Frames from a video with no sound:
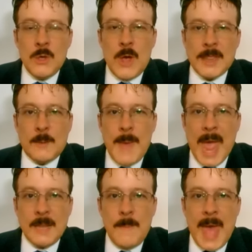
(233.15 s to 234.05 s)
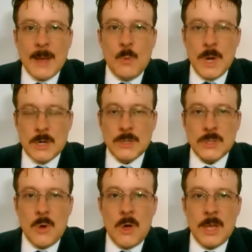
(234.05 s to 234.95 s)
You got their back-to-back
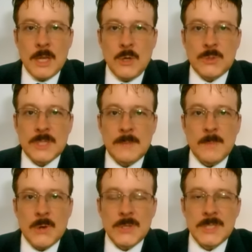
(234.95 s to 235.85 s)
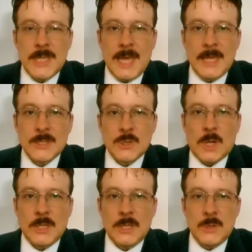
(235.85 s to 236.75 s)
winners on Houston because they
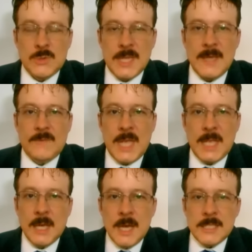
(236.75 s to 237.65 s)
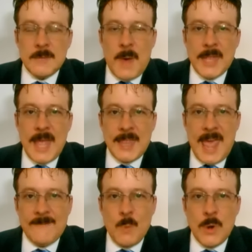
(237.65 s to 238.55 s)
instructed you, Steve did, to buy down the
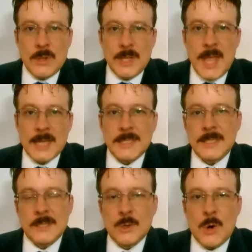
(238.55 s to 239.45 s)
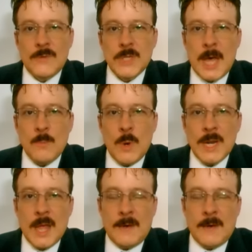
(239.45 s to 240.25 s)
half point on the Texans in their overtime win